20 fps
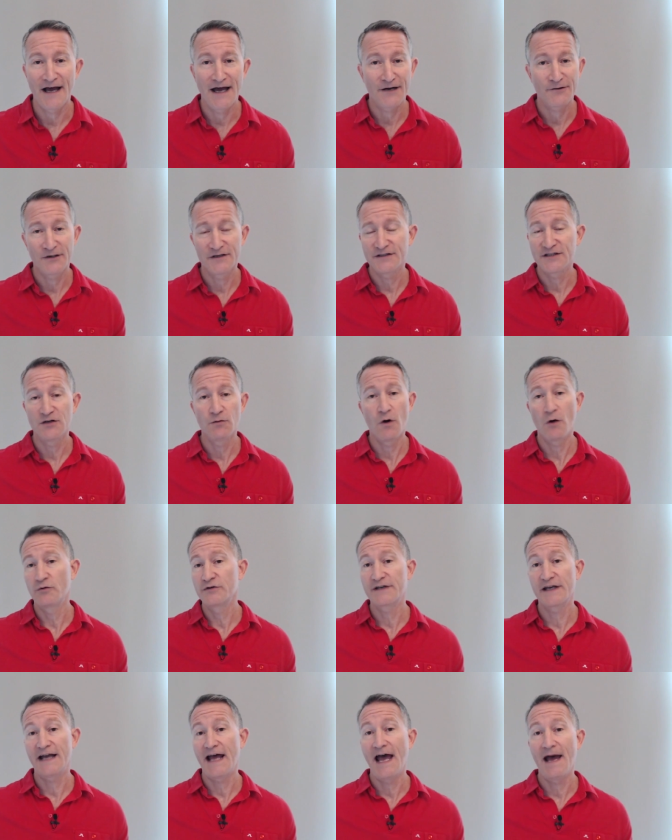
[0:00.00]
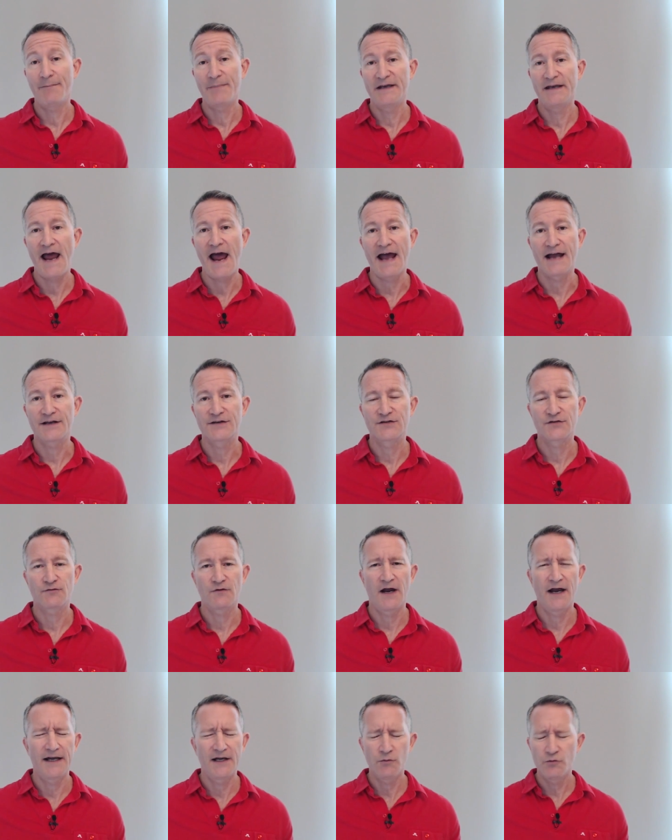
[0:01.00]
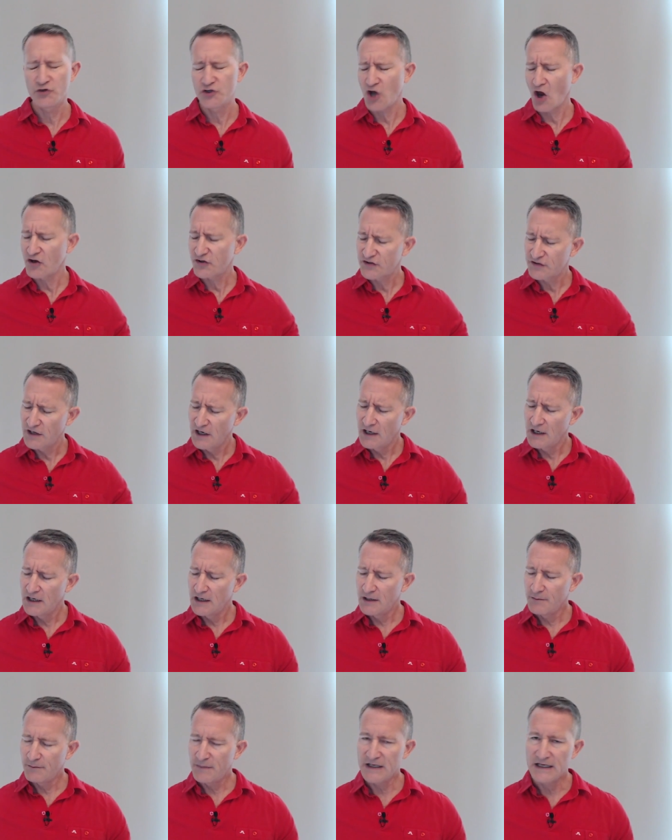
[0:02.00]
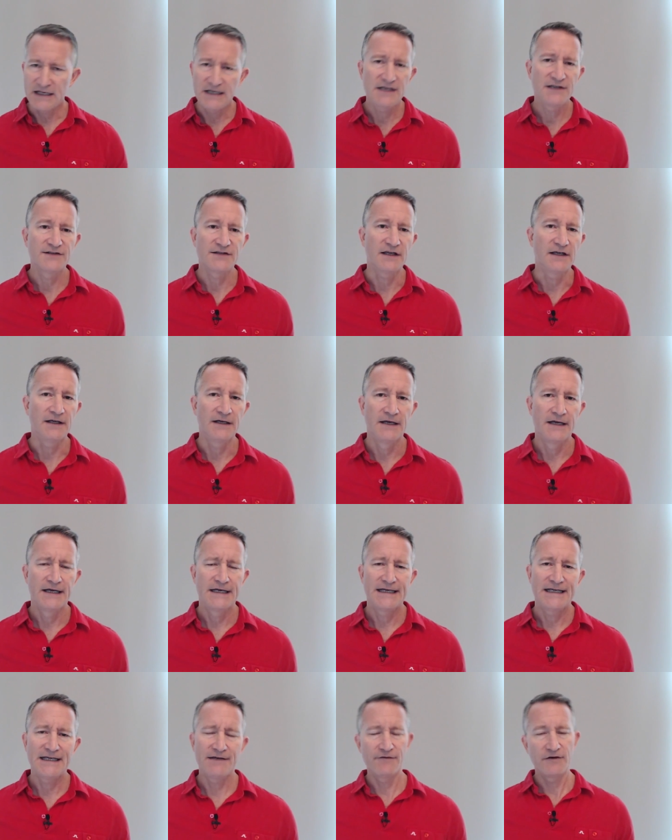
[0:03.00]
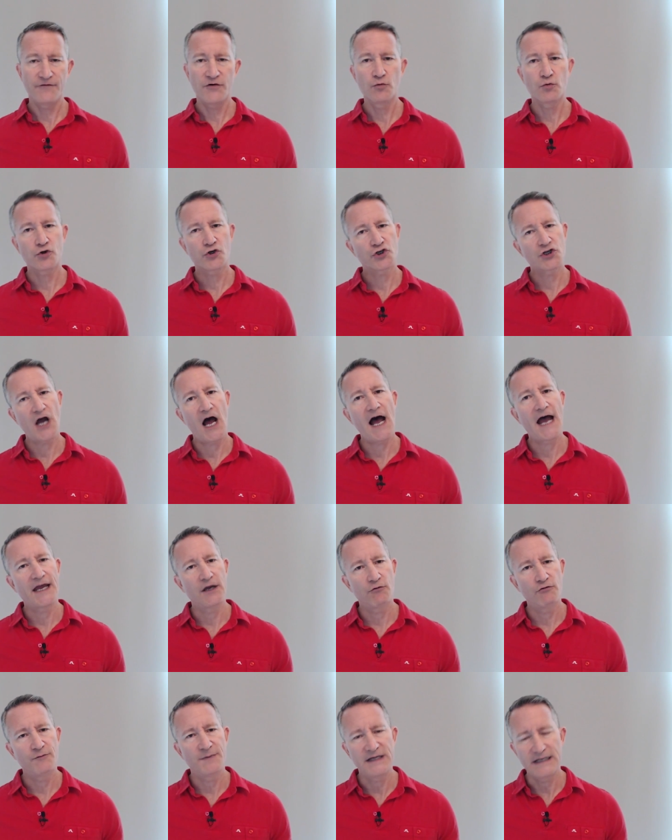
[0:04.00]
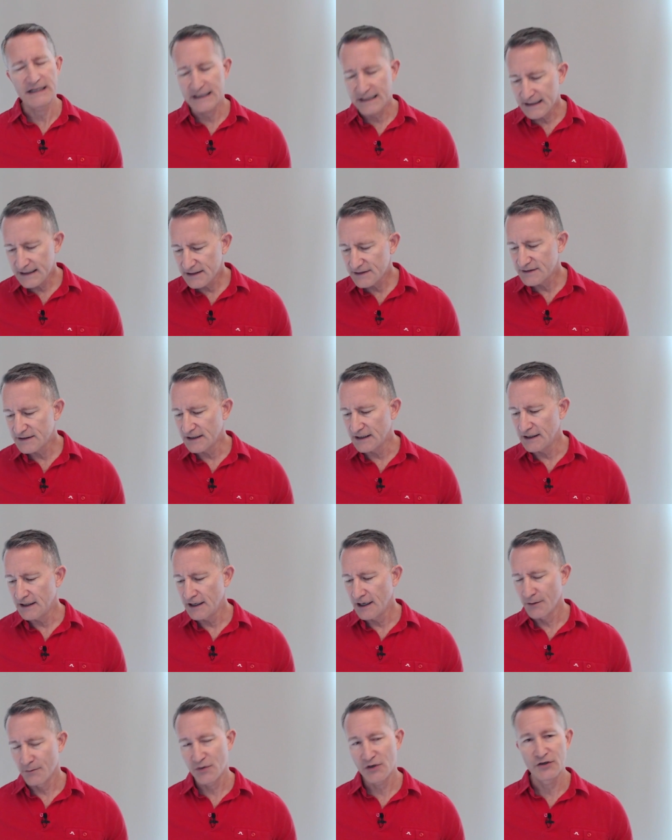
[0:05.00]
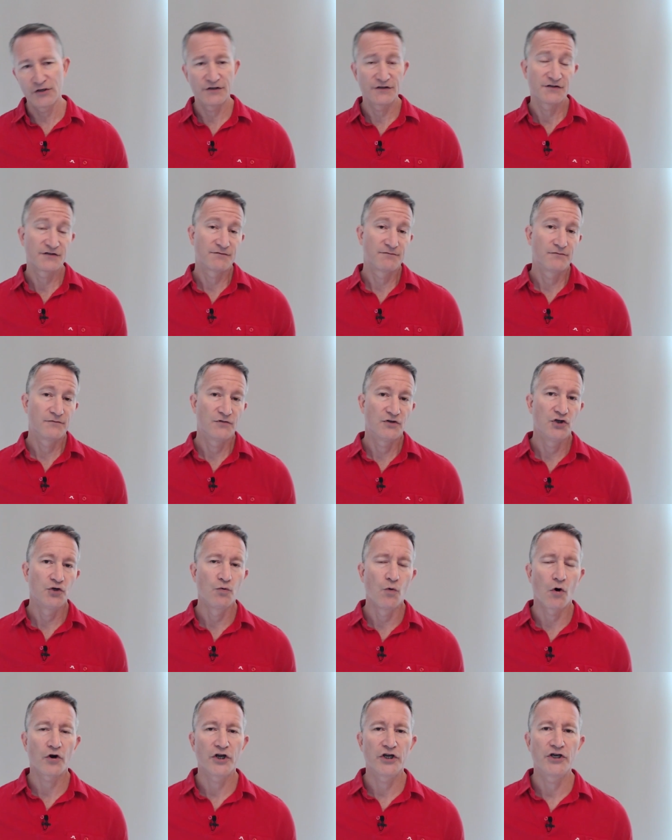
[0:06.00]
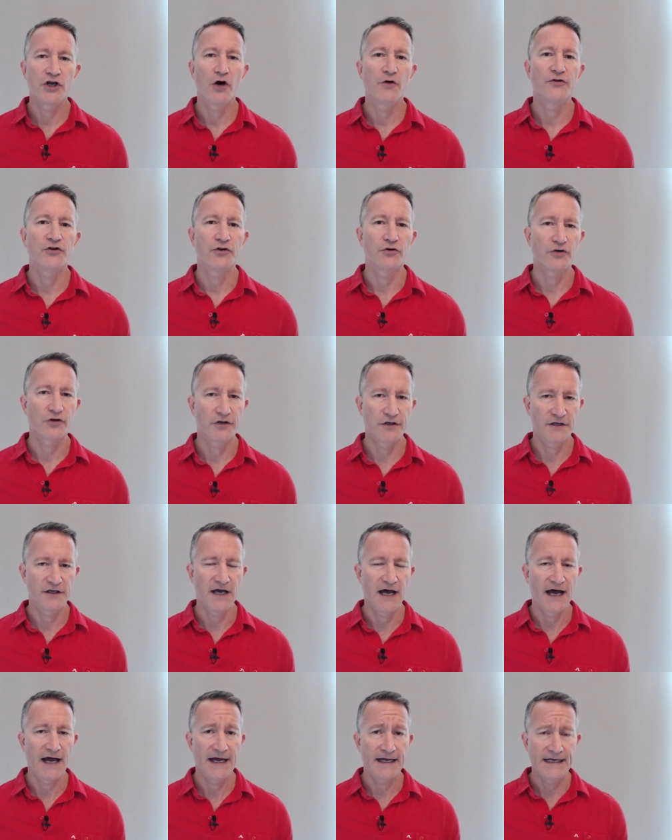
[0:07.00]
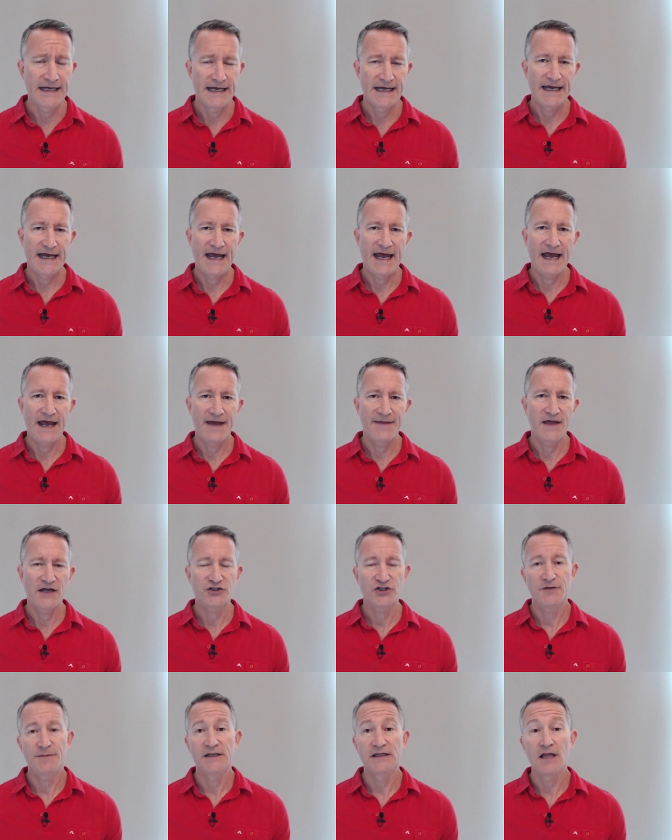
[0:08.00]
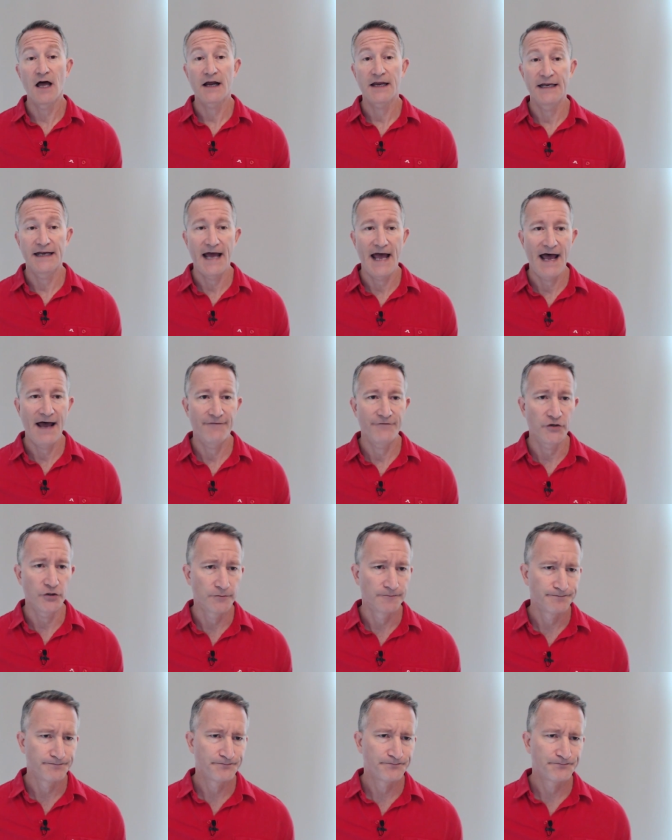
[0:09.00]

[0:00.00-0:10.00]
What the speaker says: at her and see what was going to happen next, right? It would just be easy. Even if you were shy, it would be easy because you already know that you're a good guy and that she'd be lucky to have you.